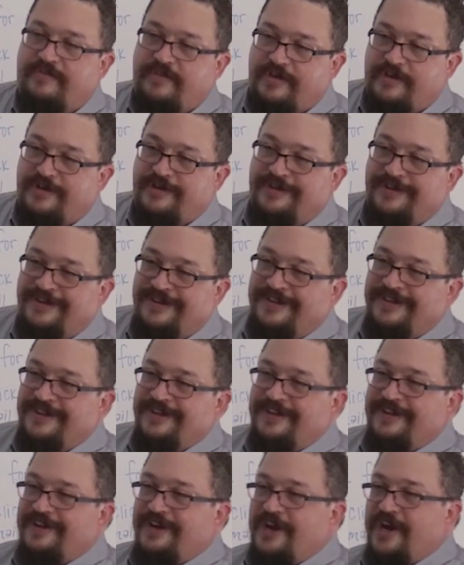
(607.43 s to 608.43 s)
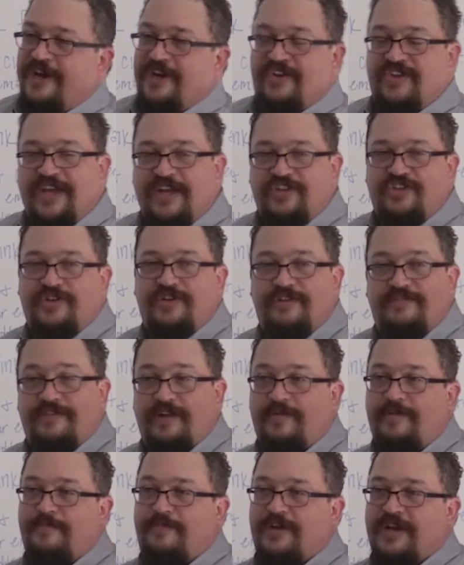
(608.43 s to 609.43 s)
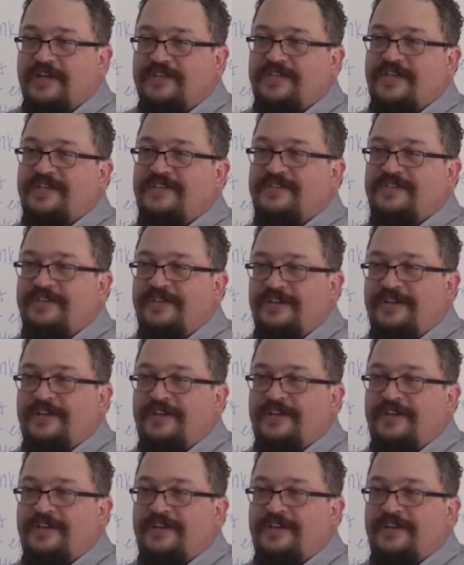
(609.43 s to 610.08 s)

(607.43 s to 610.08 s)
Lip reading: your architecture and development process.